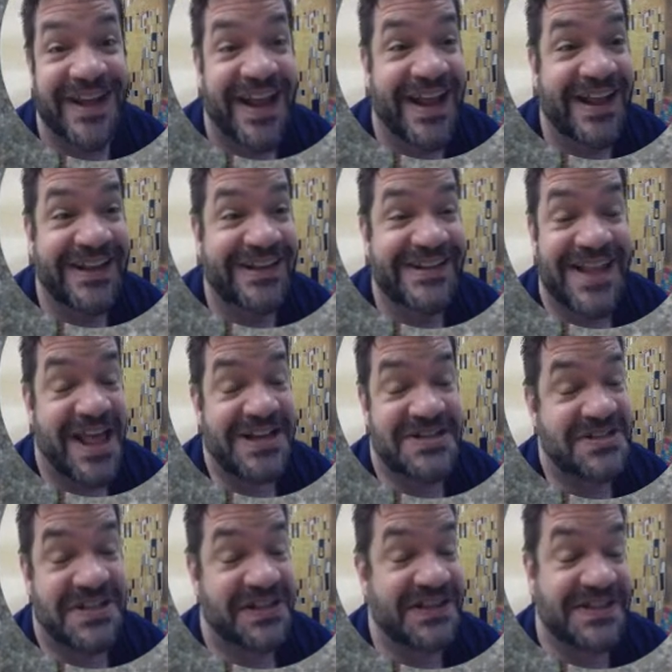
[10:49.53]
And I
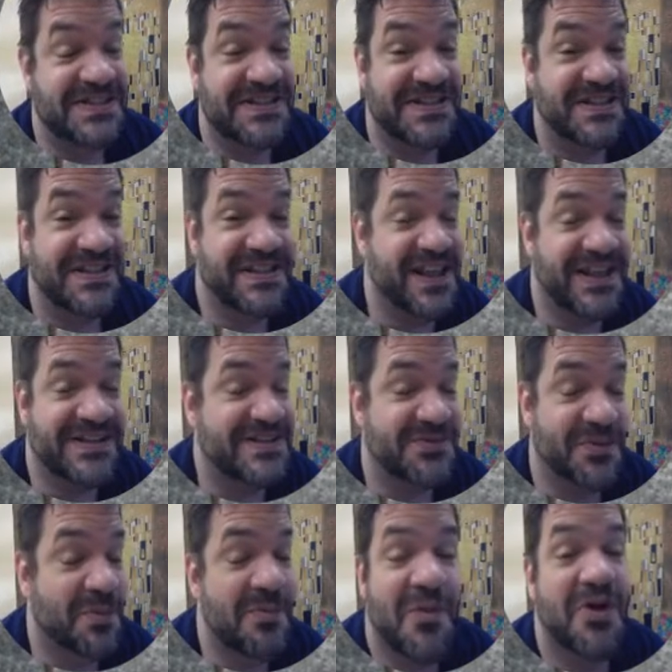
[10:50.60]
just think that's
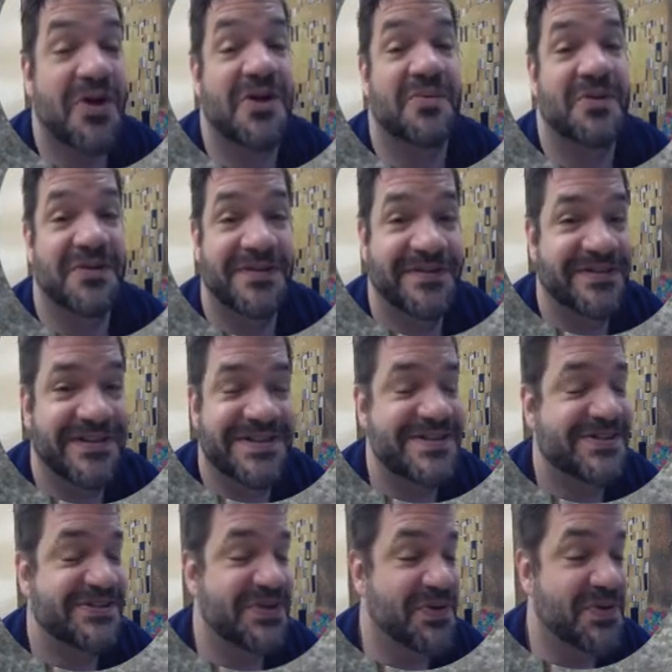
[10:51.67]
remarkable.
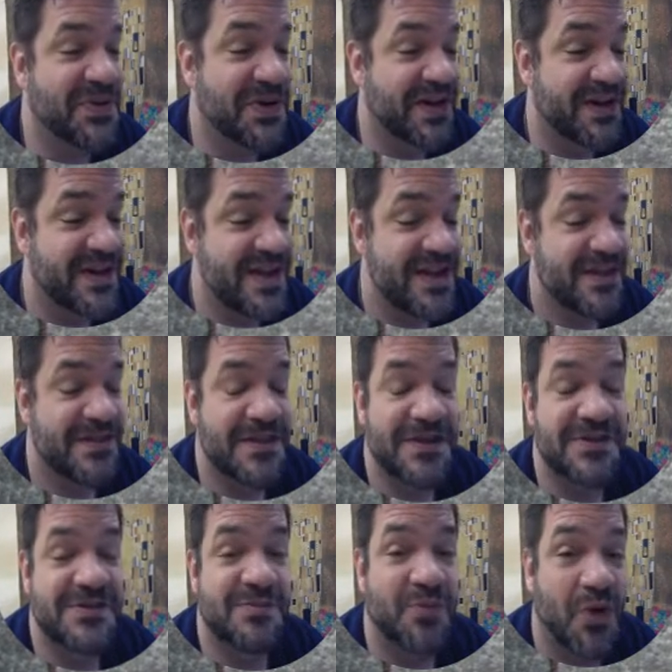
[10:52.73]
That's so good. The
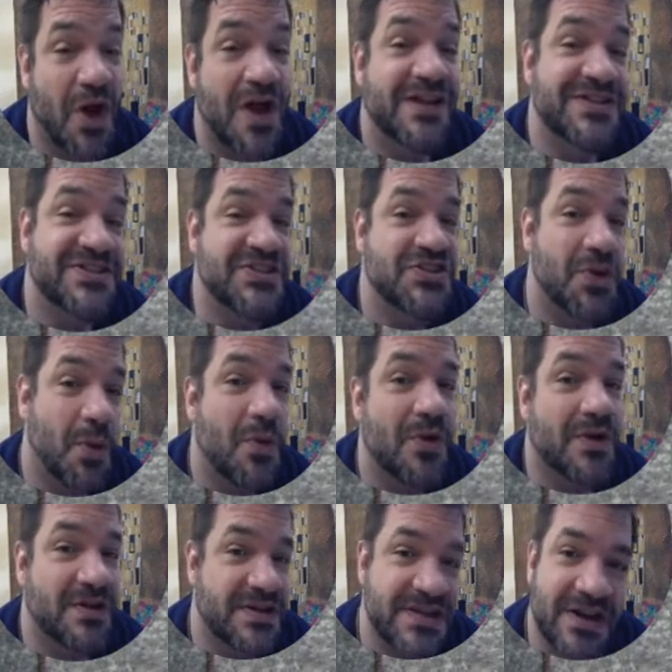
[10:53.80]
bronze
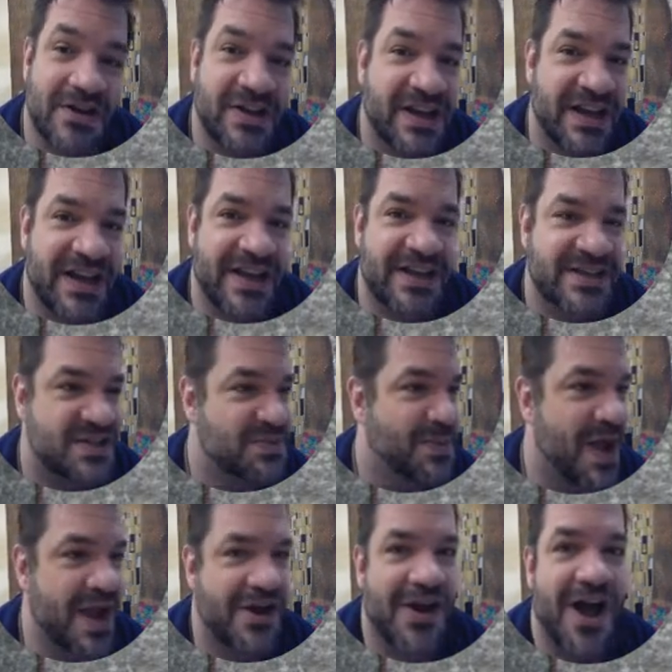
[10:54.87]
doors are going to
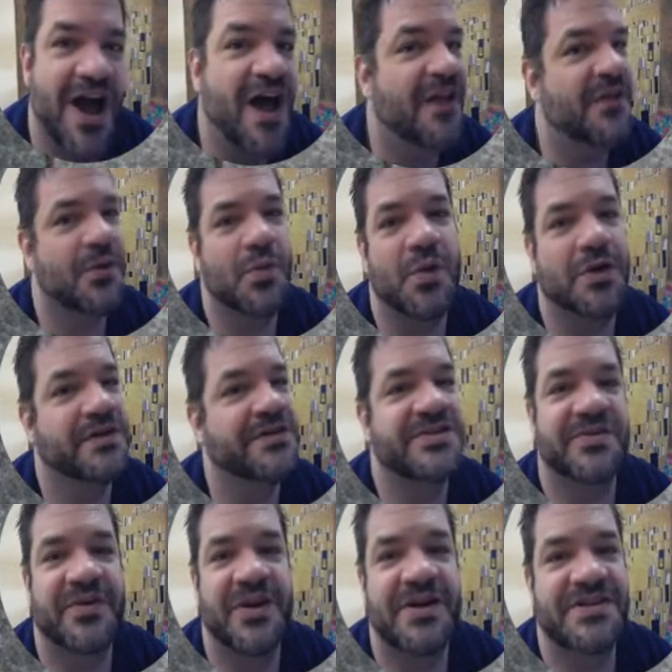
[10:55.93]
inspire other works
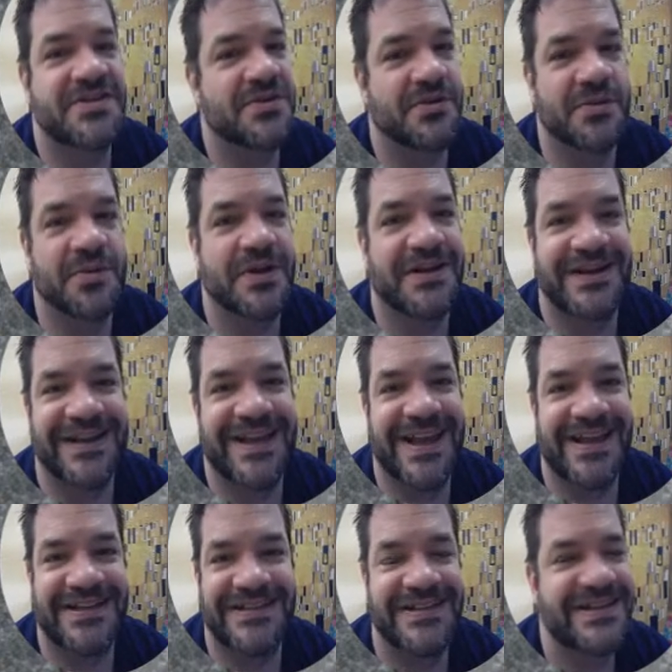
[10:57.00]
of art too, and we're going to
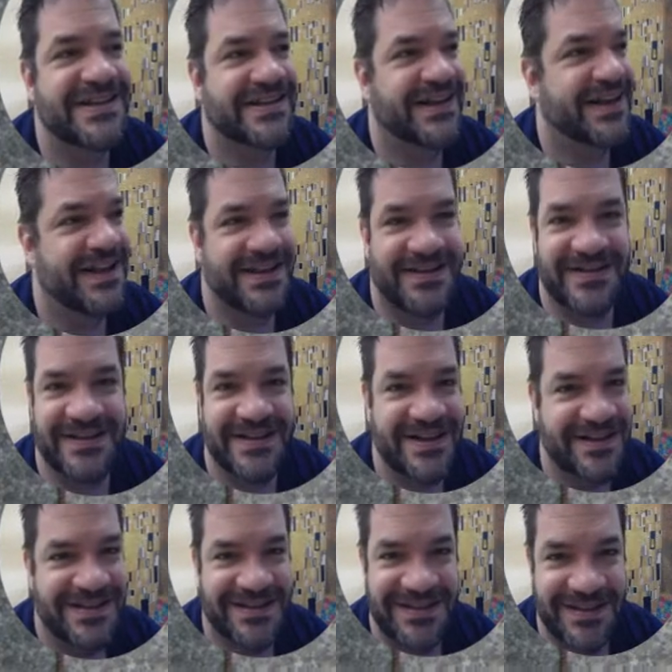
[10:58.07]
get
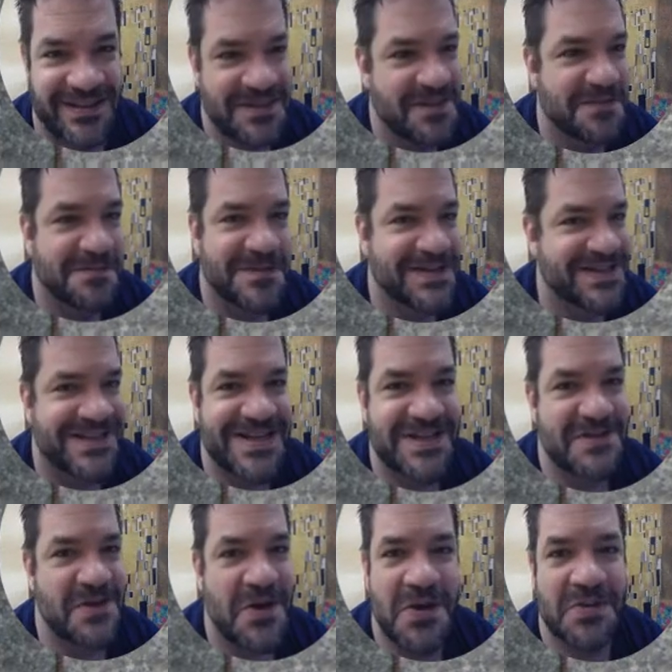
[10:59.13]
to see
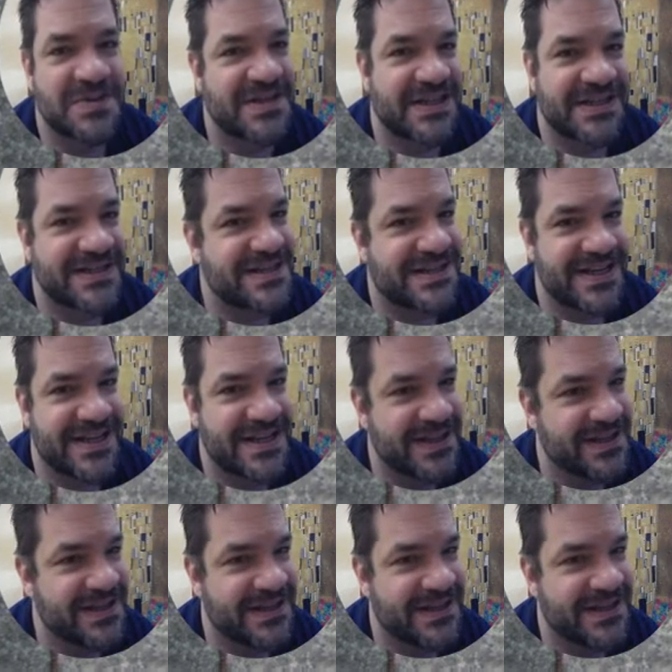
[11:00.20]
those and see the